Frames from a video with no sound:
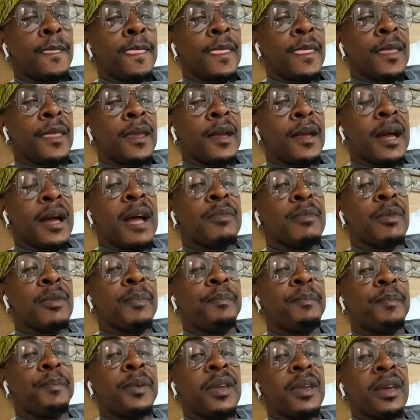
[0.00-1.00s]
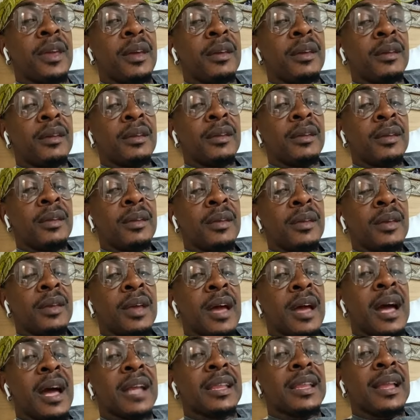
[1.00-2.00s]
I'm a peer,
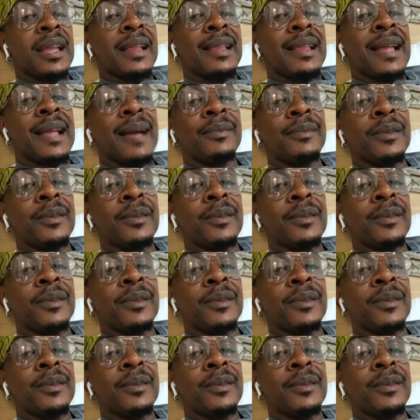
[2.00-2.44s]
and then lock the,